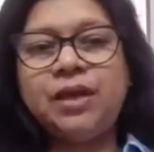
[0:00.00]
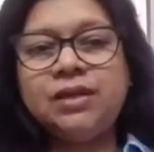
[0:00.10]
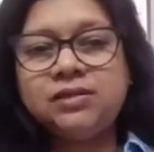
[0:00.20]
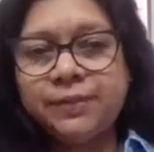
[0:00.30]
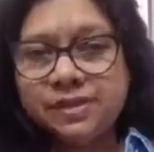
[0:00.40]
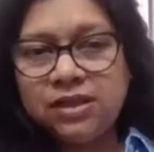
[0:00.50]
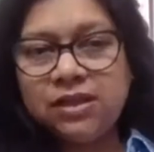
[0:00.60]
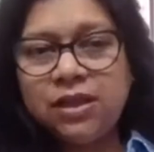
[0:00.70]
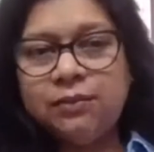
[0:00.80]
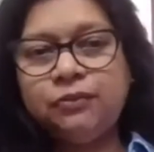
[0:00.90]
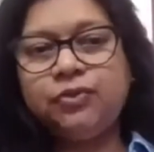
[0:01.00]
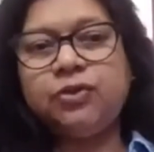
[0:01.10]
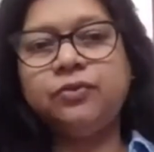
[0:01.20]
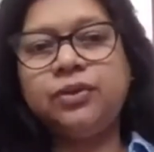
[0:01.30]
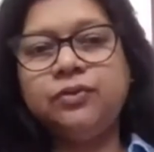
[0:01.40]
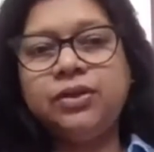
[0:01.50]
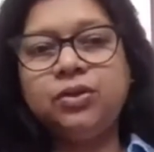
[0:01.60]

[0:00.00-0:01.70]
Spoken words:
and especially coming forward, we